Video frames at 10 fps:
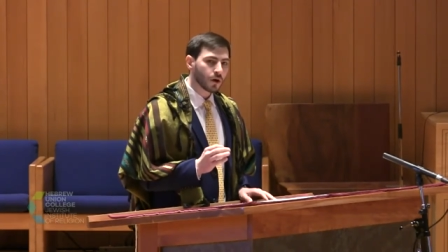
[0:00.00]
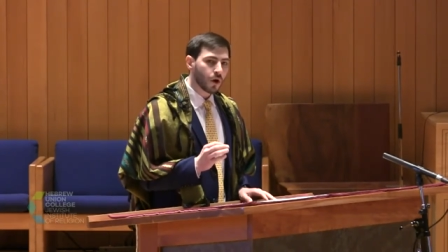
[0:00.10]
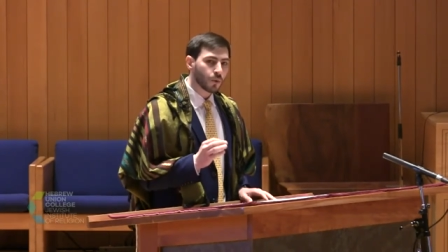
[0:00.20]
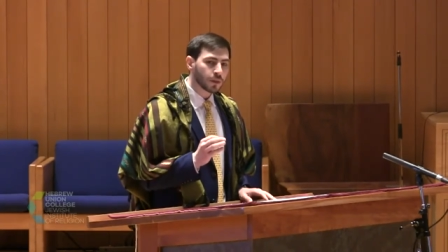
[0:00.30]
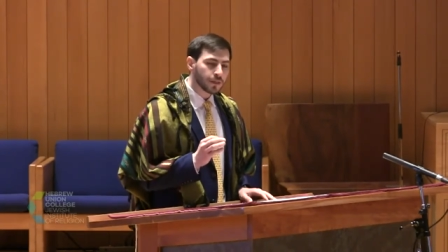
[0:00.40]

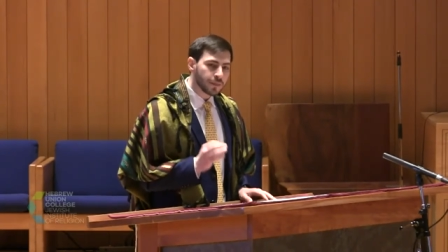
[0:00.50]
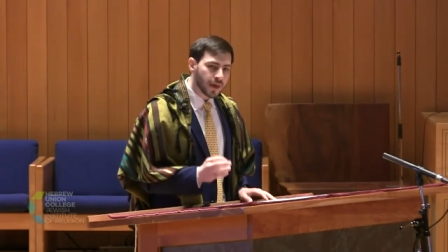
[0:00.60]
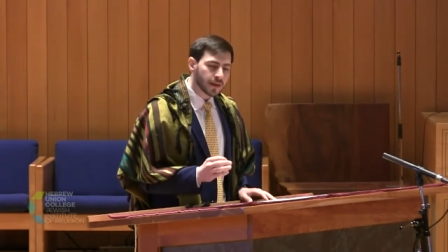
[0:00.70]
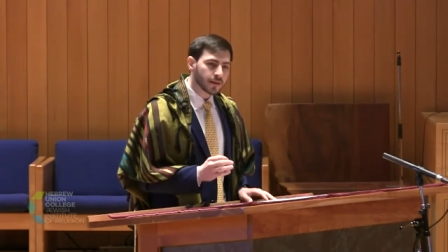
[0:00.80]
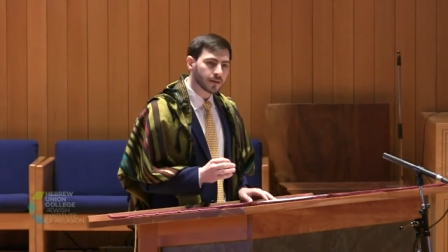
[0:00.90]
only
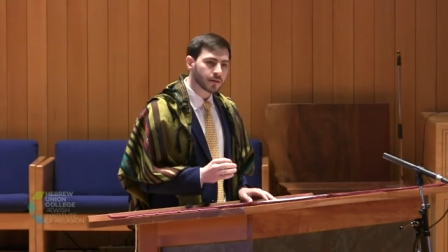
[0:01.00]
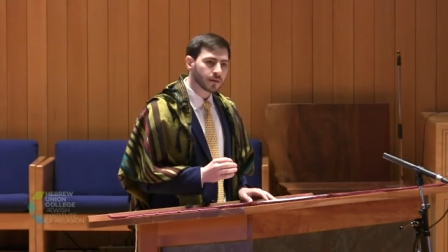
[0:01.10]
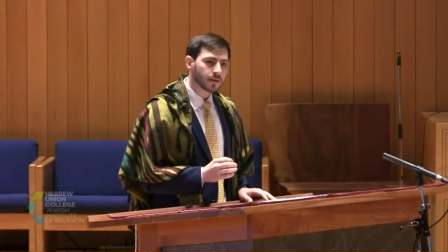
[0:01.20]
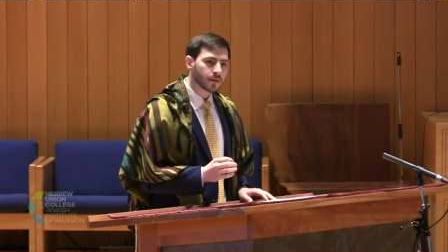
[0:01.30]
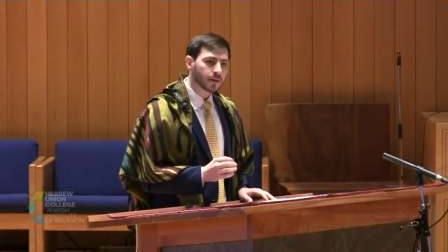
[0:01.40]
then
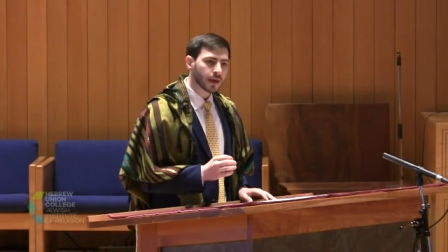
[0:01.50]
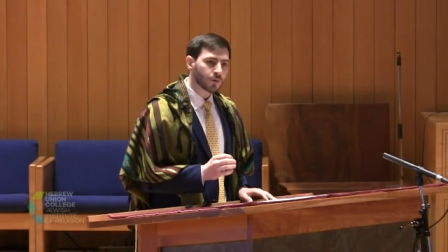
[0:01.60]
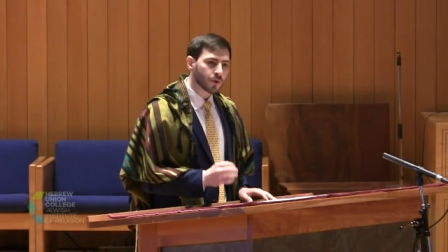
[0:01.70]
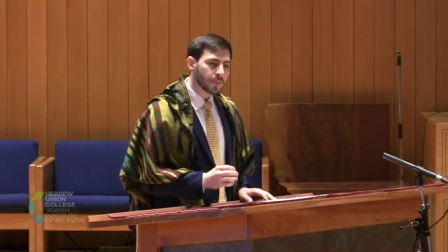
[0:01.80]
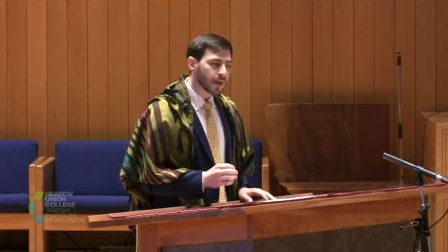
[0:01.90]

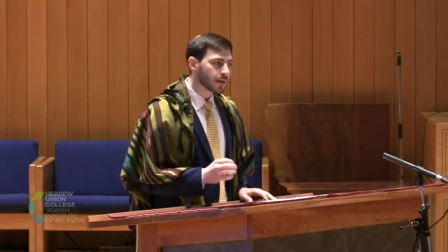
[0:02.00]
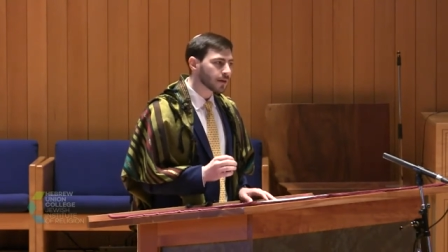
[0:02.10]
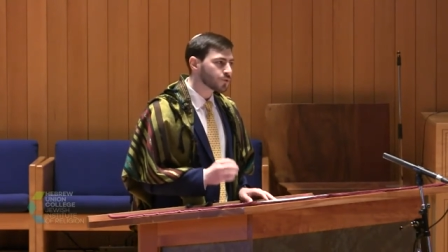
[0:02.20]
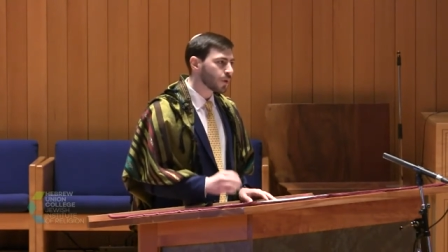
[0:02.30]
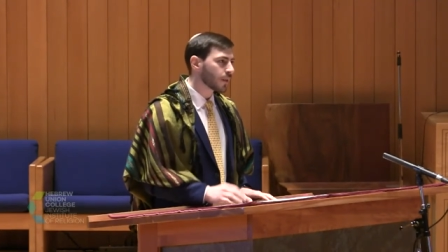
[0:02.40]
can we make
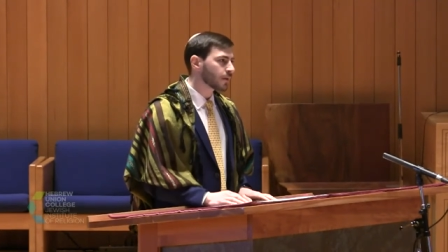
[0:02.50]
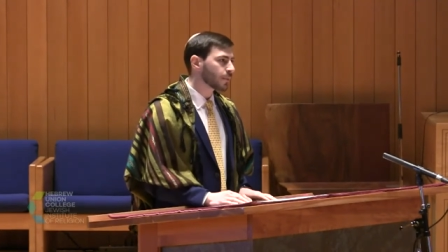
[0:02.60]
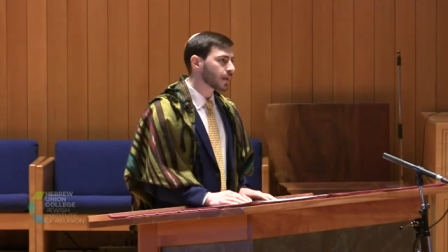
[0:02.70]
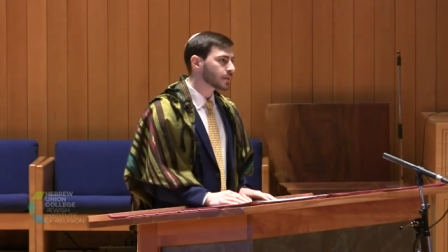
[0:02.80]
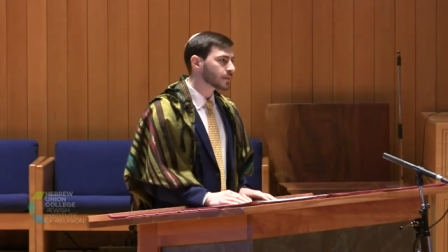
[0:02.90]
a dwelling
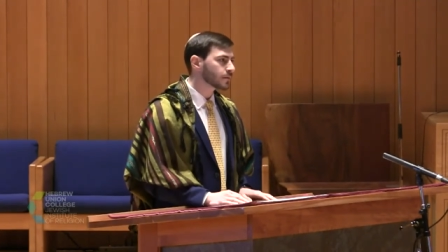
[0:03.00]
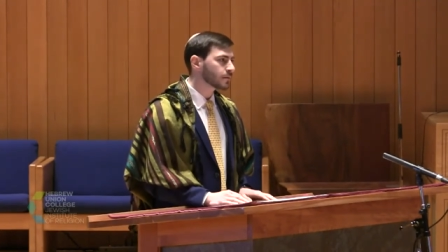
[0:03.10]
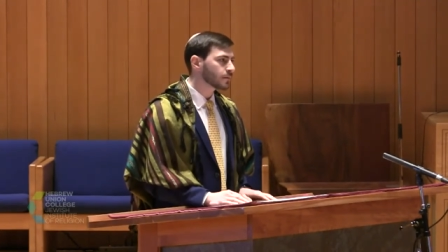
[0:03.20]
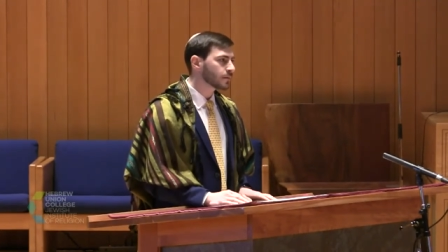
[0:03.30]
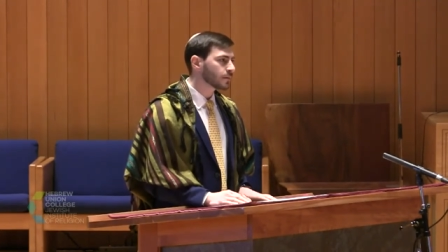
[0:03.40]
place
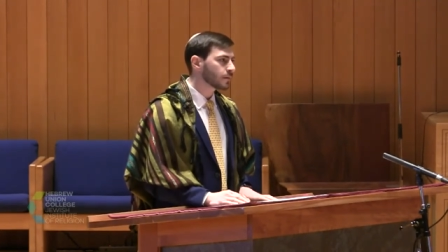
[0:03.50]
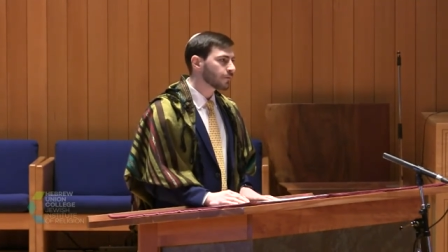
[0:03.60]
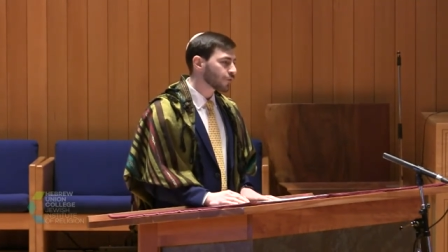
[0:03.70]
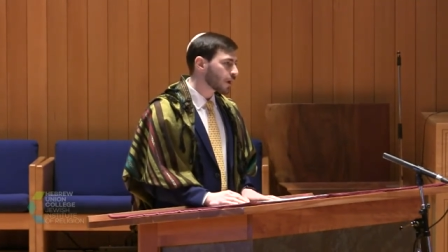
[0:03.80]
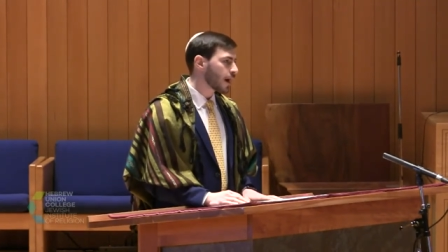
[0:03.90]

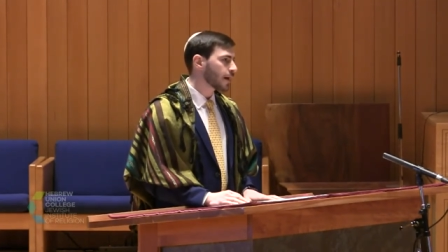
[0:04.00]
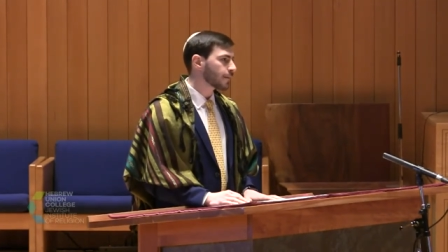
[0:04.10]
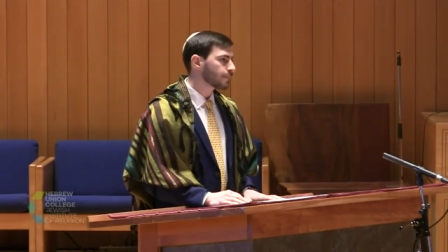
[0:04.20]
for God.